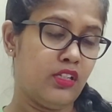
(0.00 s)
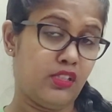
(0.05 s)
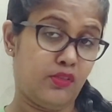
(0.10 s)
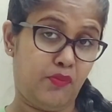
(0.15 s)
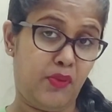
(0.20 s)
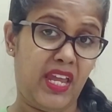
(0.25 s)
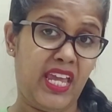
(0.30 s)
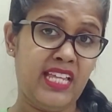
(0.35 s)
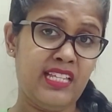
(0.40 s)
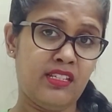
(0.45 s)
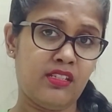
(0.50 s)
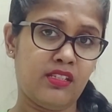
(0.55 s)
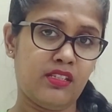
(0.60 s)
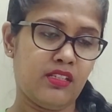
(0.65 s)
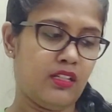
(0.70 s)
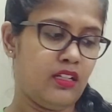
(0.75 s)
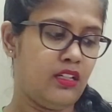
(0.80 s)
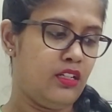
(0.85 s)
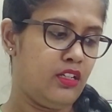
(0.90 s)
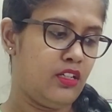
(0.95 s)

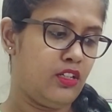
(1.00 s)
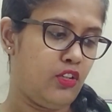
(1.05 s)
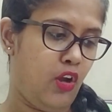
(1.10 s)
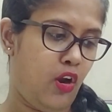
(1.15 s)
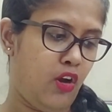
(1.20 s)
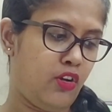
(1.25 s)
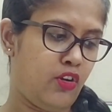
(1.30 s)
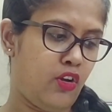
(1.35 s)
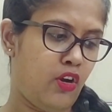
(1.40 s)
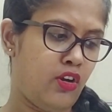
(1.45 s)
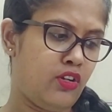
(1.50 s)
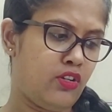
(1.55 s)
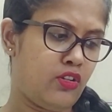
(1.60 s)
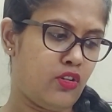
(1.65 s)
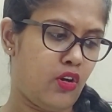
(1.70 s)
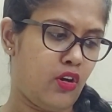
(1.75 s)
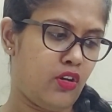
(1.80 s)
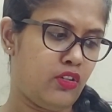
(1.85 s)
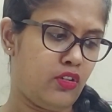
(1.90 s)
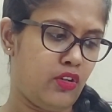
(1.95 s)
space dot dot
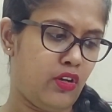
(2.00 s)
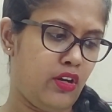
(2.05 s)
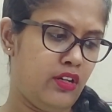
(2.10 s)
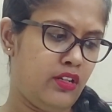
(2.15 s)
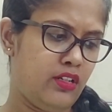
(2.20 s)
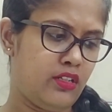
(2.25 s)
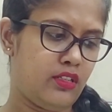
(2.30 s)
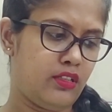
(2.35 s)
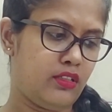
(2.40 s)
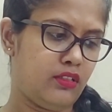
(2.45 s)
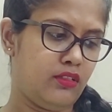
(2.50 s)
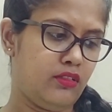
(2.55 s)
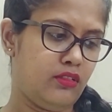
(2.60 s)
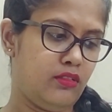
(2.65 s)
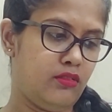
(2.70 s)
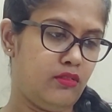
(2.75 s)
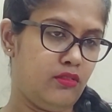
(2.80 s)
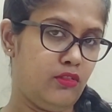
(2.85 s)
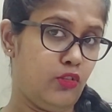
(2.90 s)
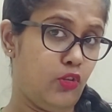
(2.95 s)
dot dot
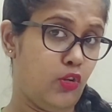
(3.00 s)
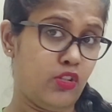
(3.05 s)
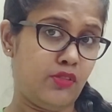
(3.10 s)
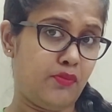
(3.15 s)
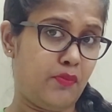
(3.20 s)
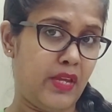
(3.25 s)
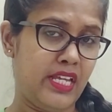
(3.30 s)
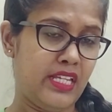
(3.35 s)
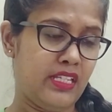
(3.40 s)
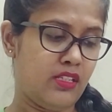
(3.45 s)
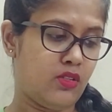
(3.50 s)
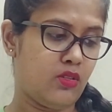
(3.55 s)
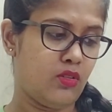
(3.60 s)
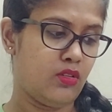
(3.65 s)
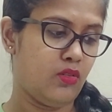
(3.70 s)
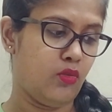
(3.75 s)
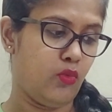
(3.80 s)
no space.